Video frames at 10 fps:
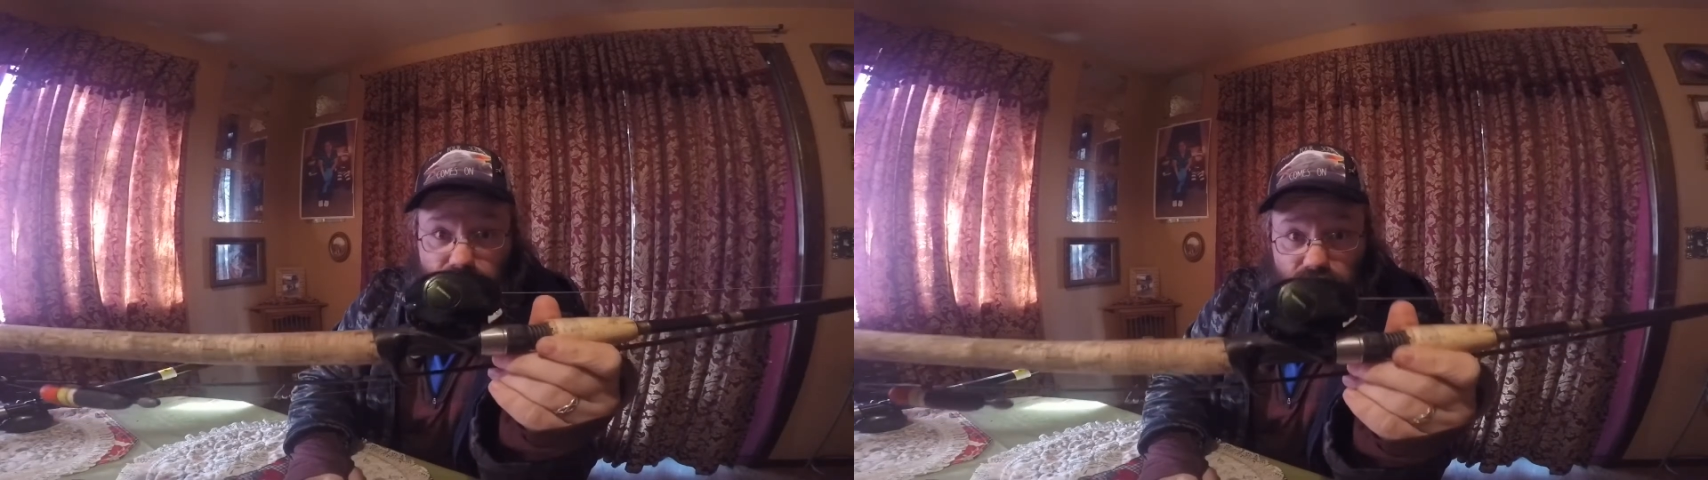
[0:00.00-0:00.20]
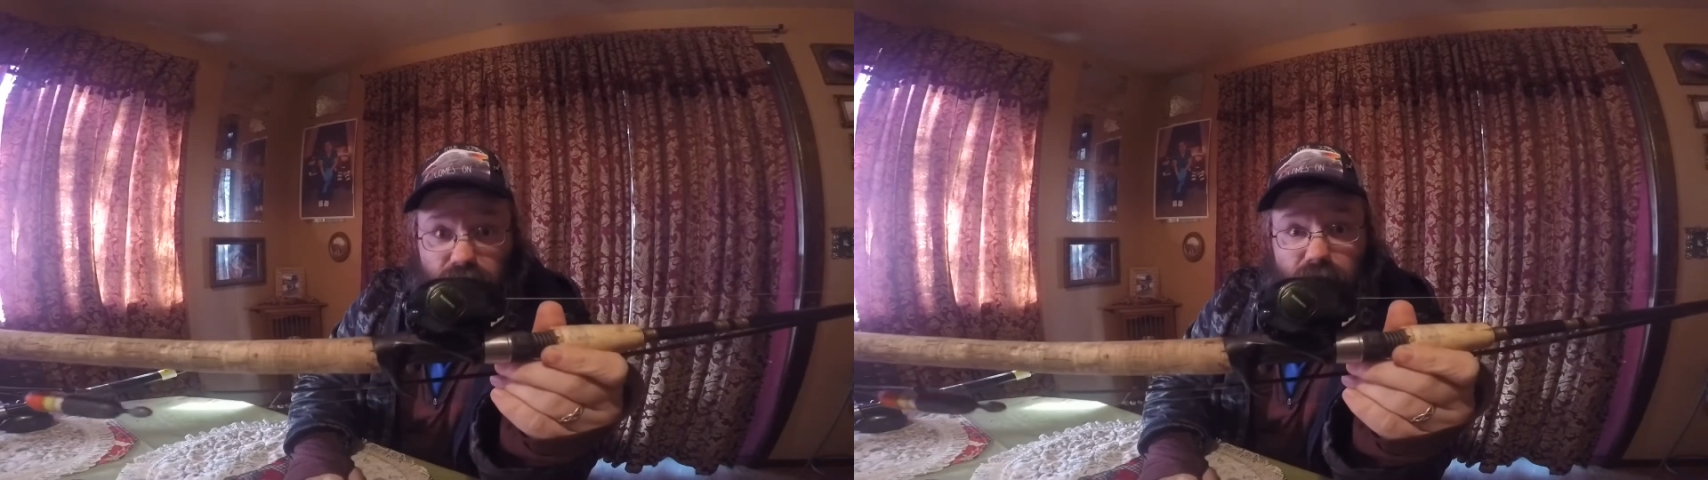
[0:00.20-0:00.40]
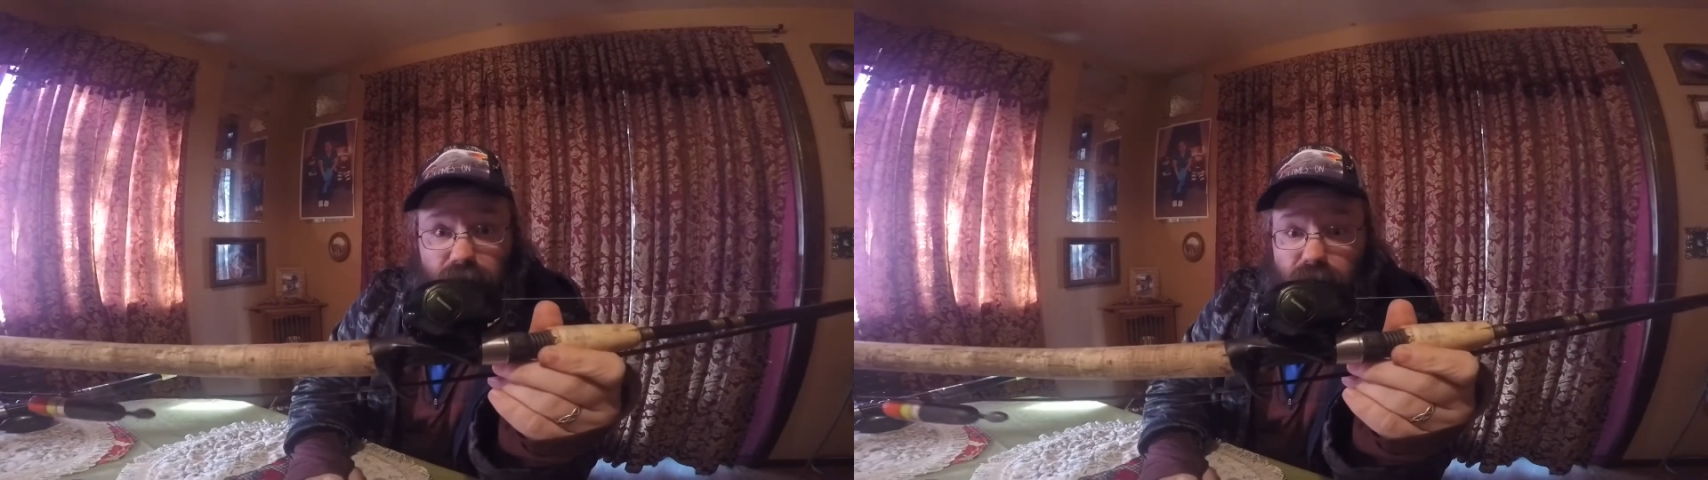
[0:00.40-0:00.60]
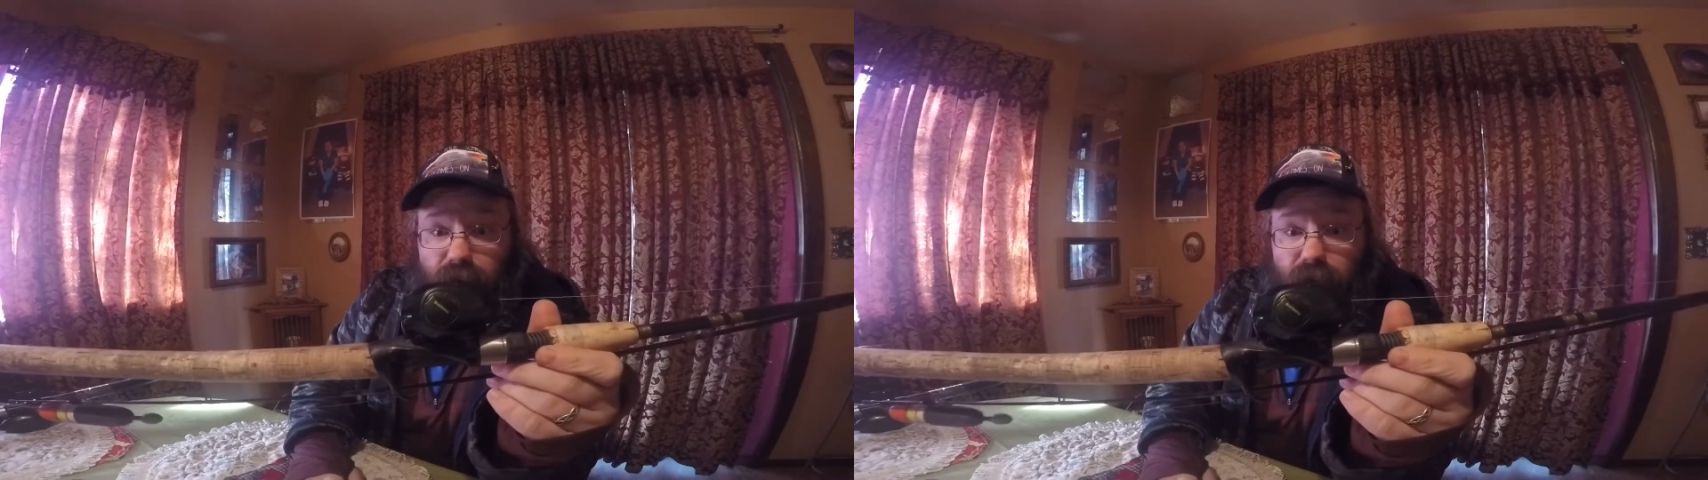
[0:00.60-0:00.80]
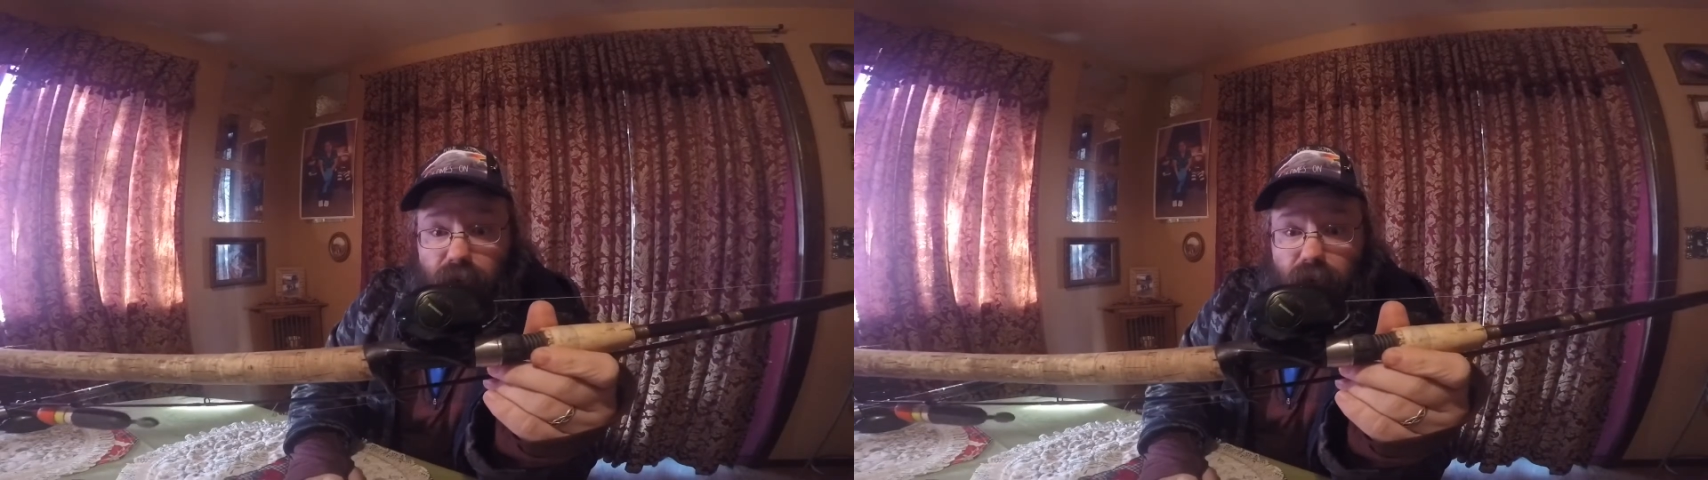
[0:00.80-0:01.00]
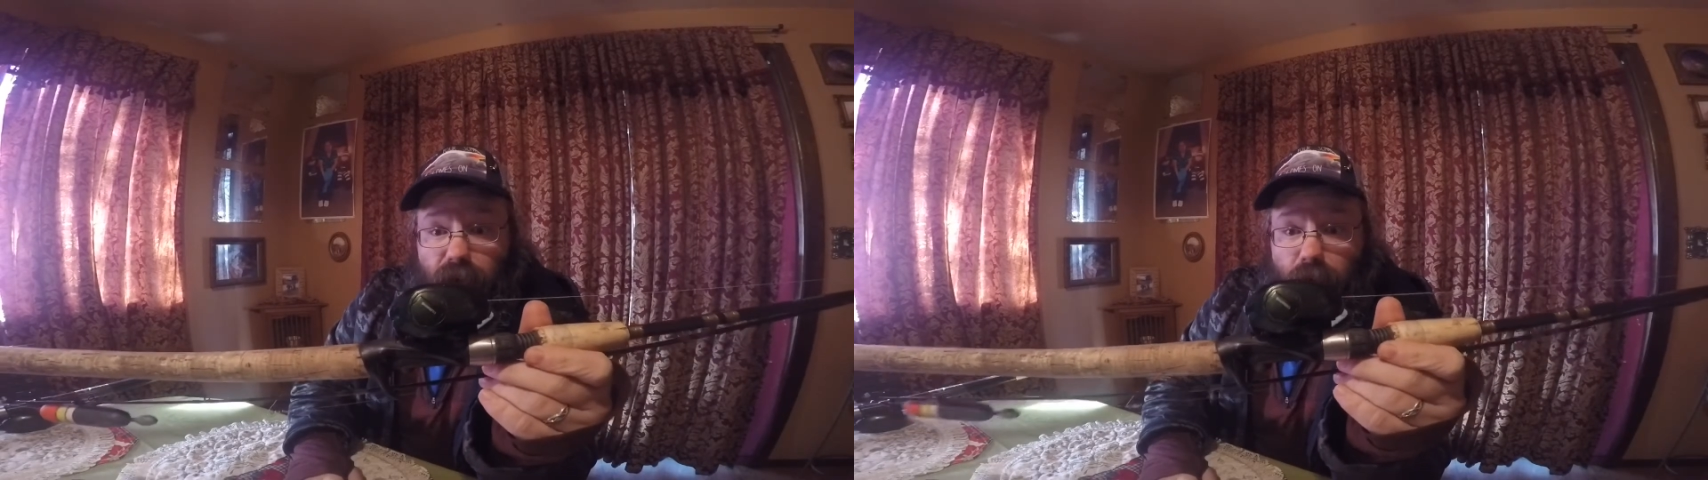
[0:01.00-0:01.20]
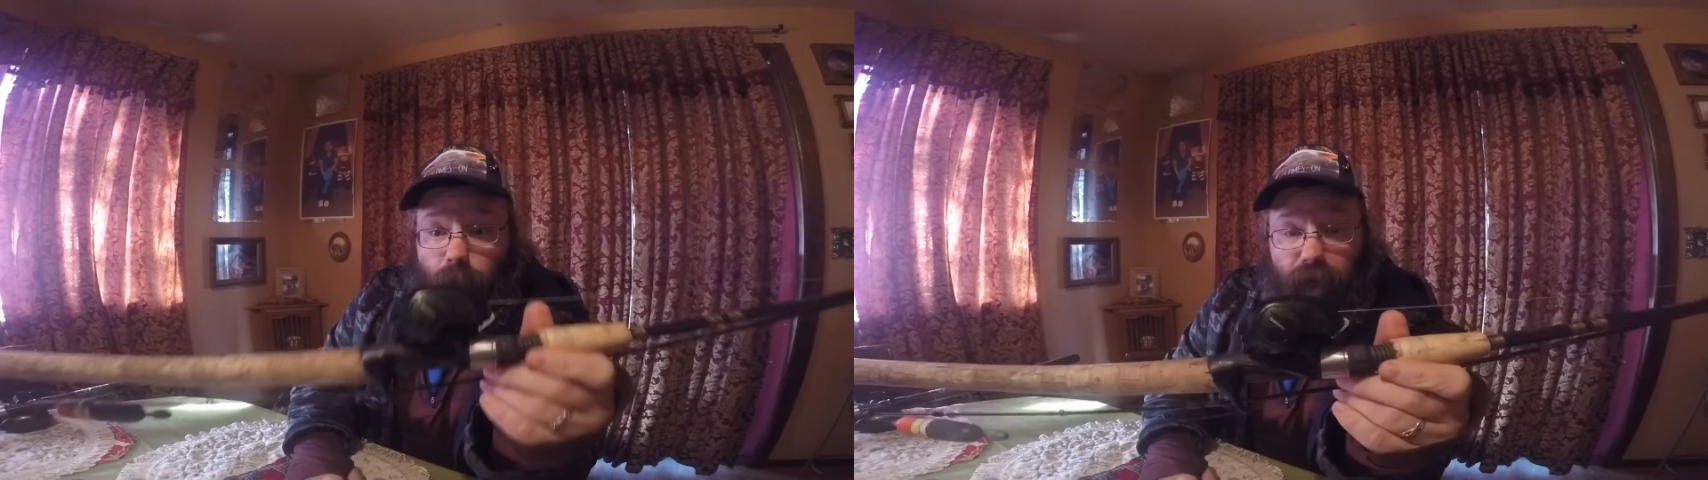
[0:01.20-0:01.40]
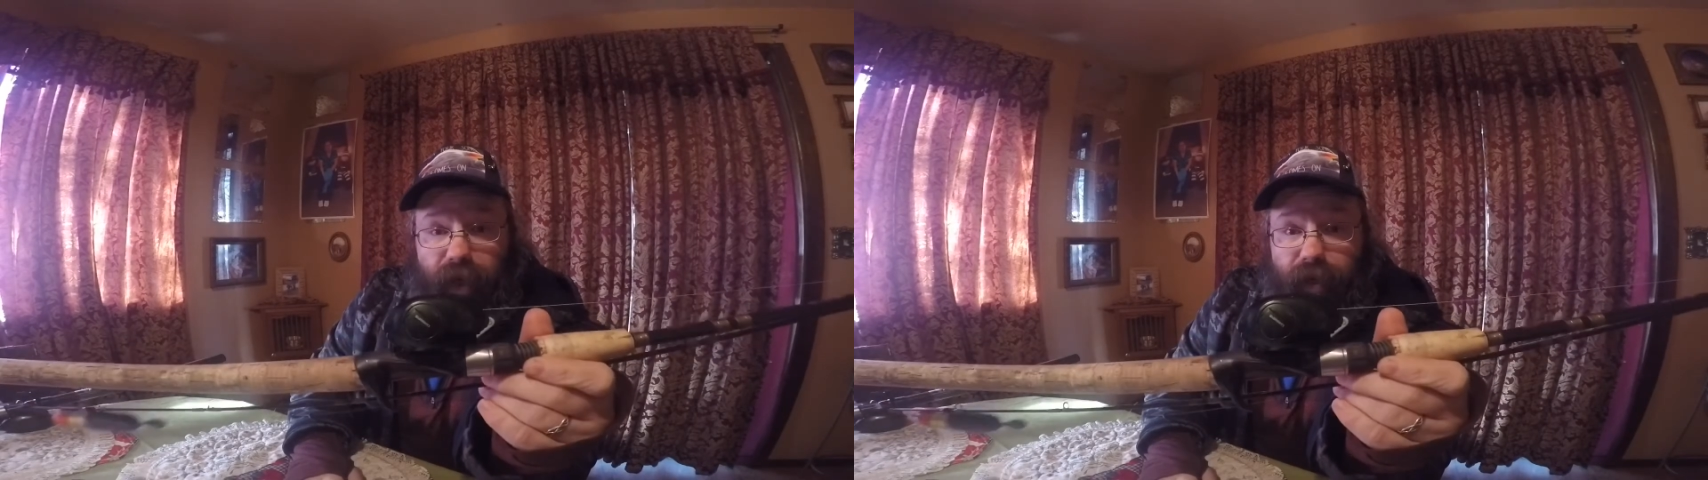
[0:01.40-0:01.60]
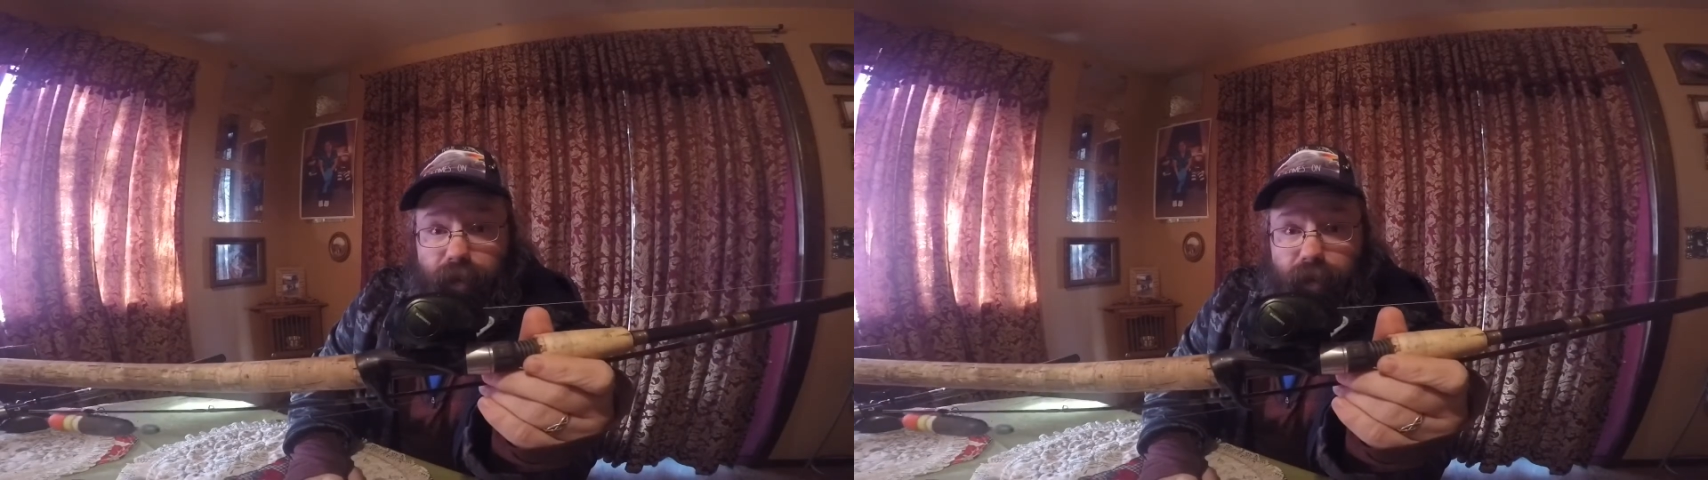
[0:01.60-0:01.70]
good. But